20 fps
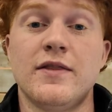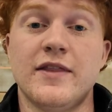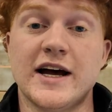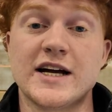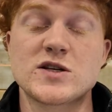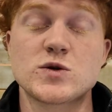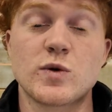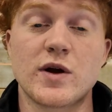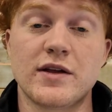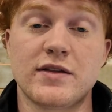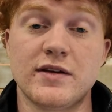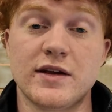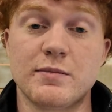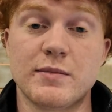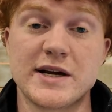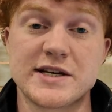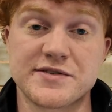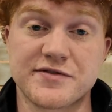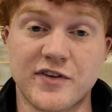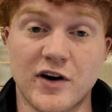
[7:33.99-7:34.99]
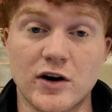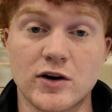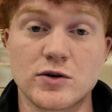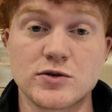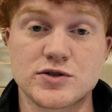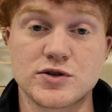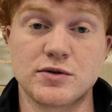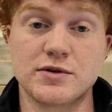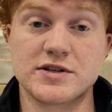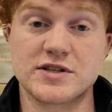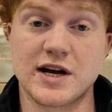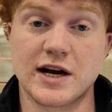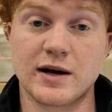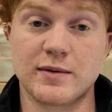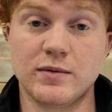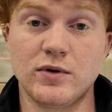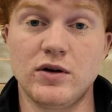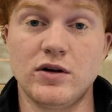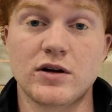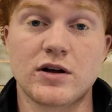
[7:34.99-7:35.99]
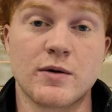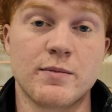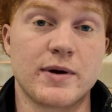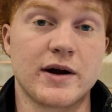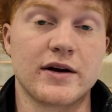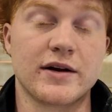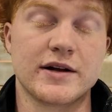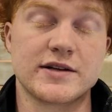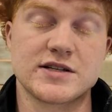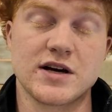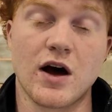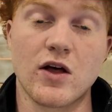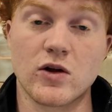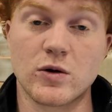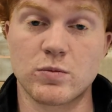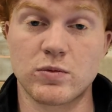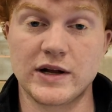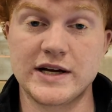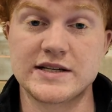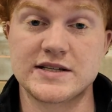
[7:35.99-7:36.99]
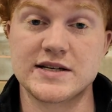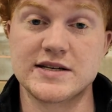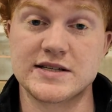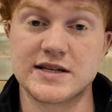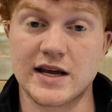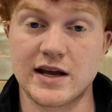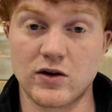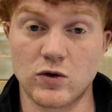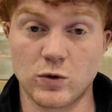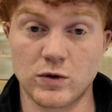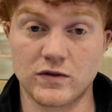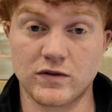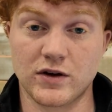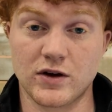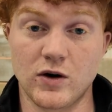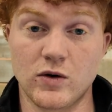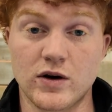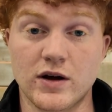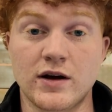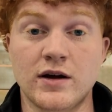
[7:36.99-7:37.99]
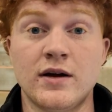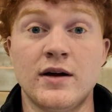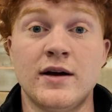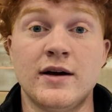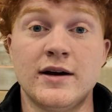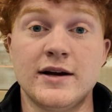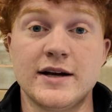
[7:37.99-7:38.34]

that's what I think makes Fargo so desirable comparing it to other places in North Dakota,